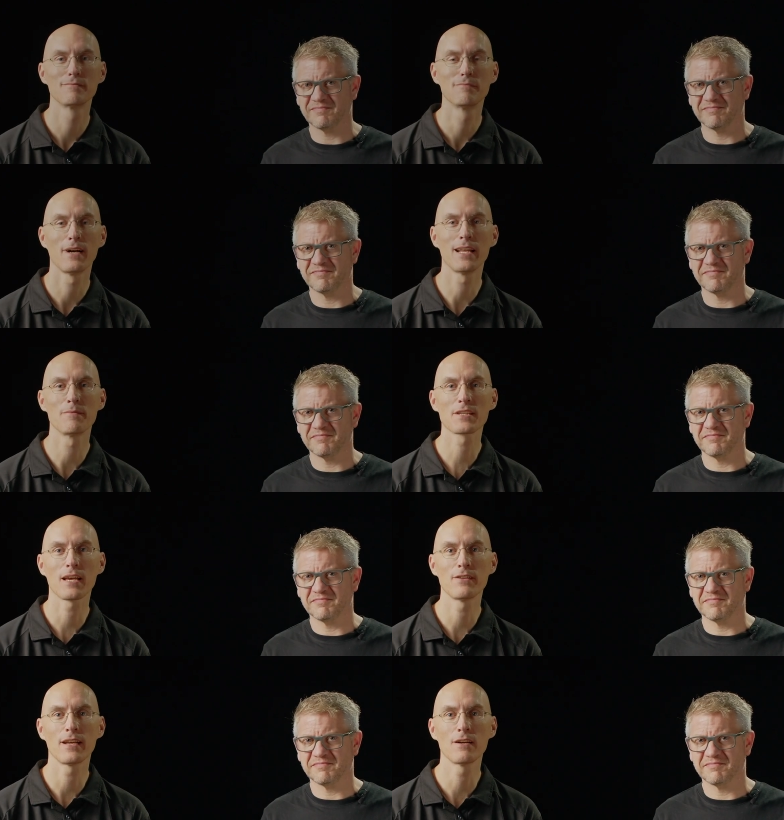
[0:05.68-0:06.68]
Speaker 1: My name is
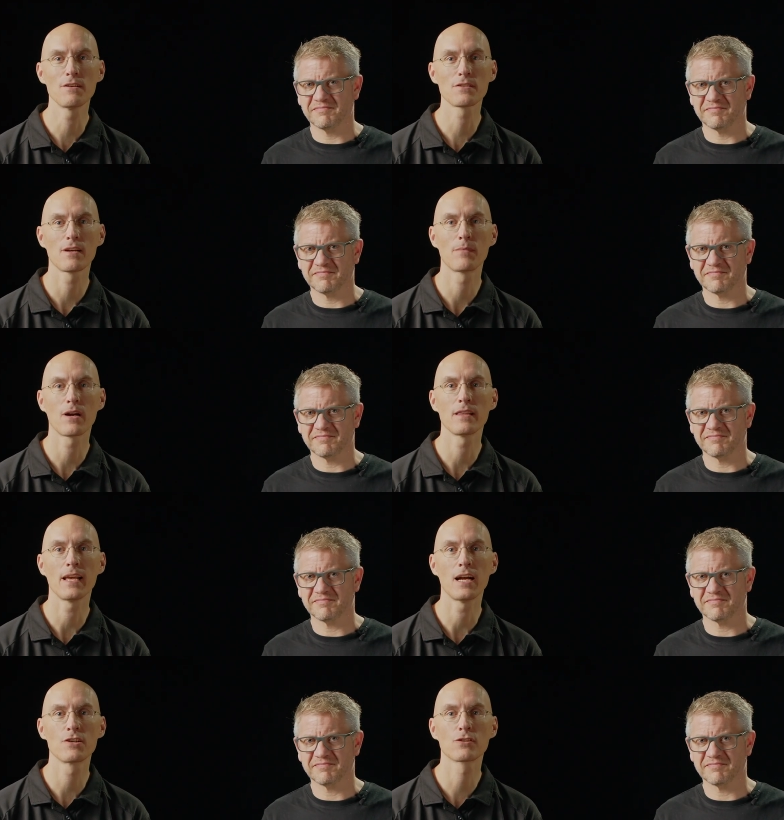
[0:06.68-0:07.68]
Kevin Harris, part of the
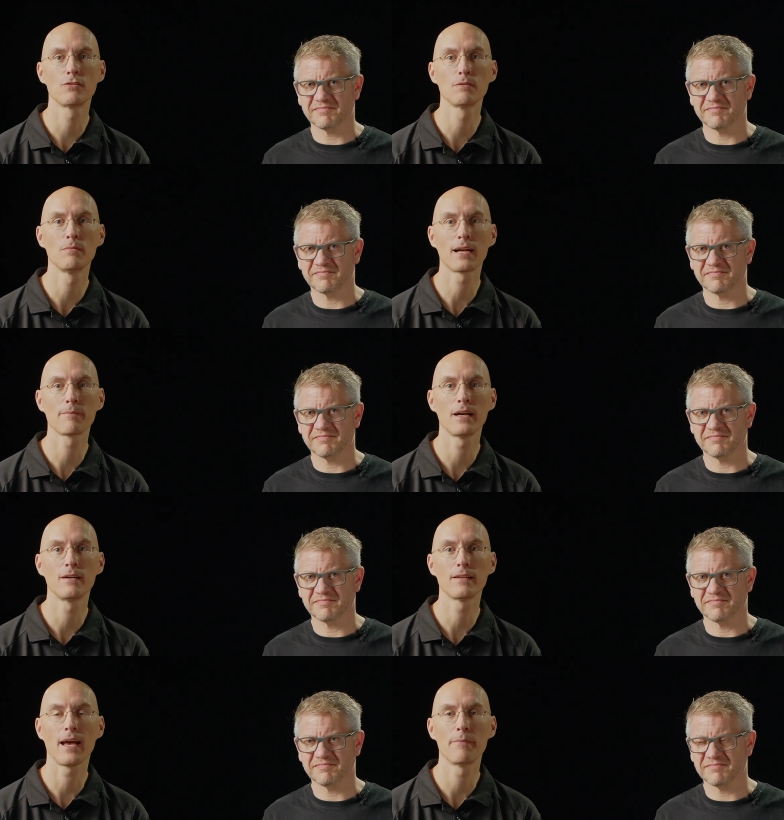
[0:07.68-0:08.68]
Azure Global Black
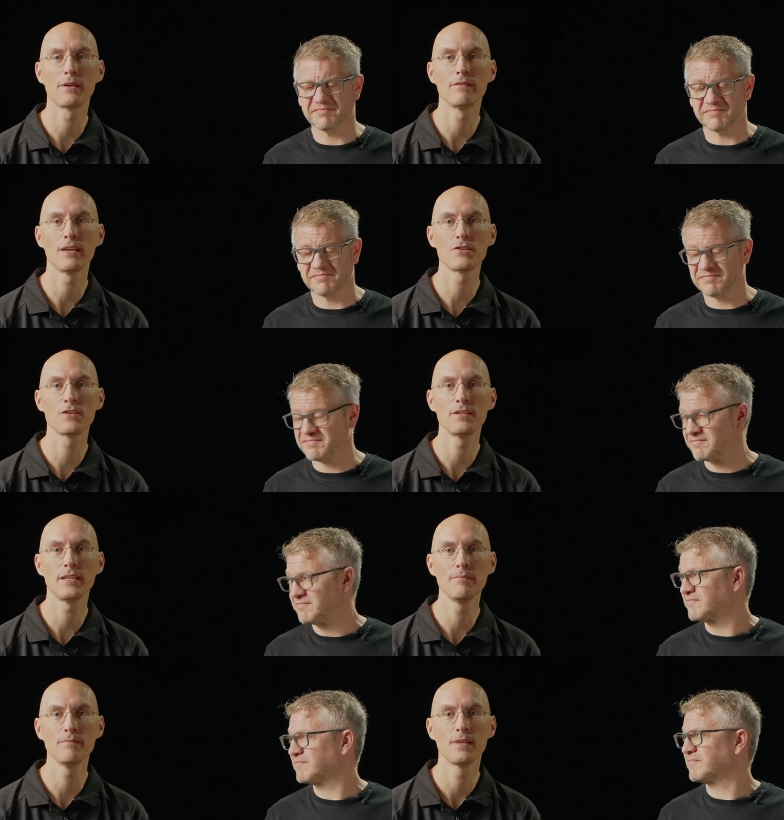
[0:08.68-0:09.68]
Belt App Innovation
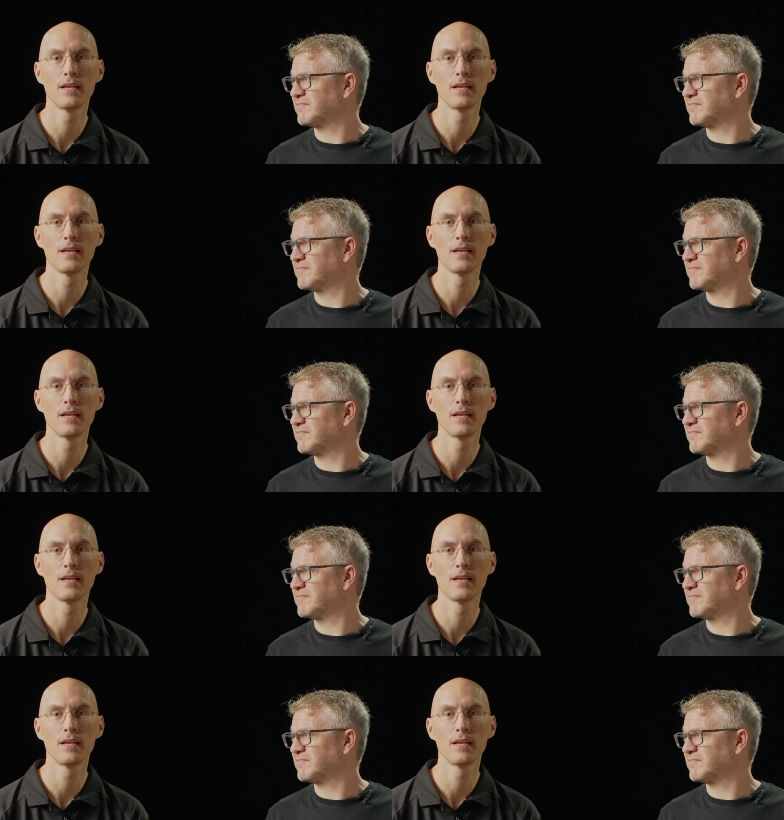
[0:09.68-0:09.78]
team.